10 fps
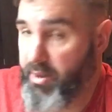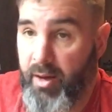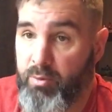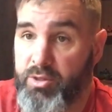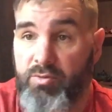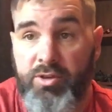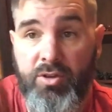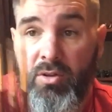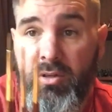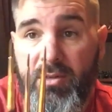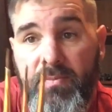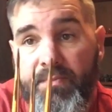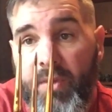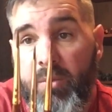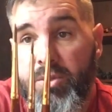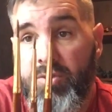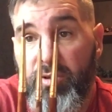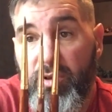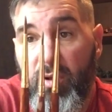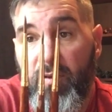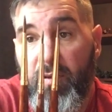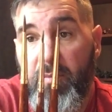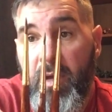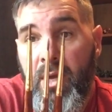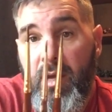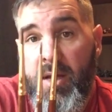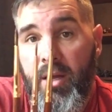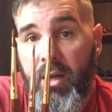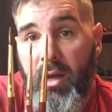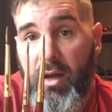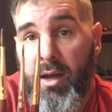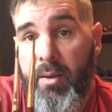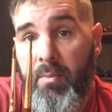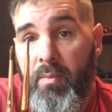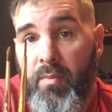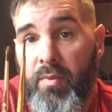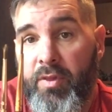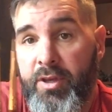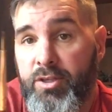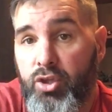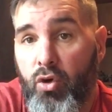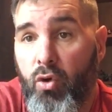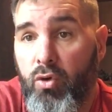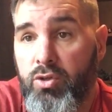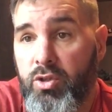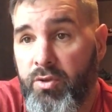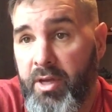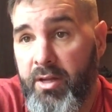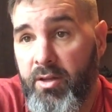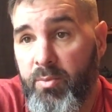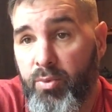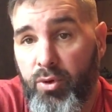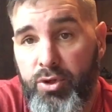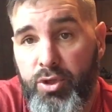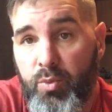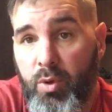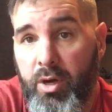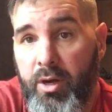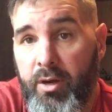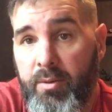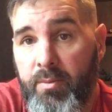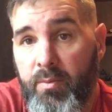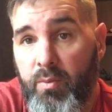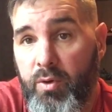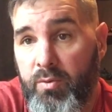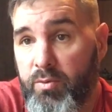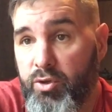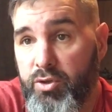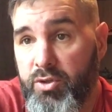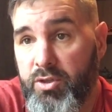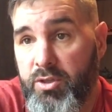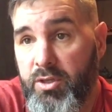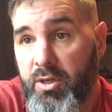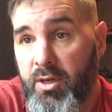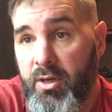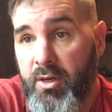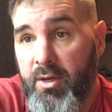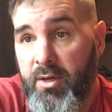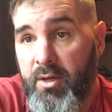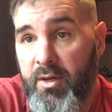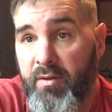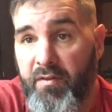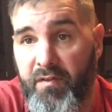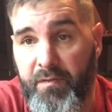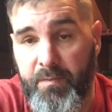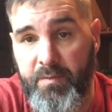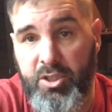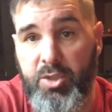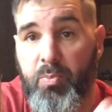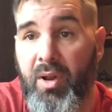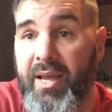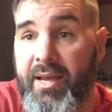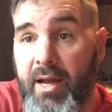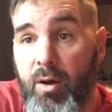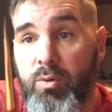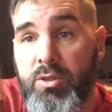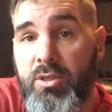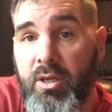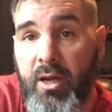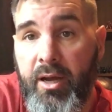that was a result. That was a result of them. The toes on the end of the brush were just splaying out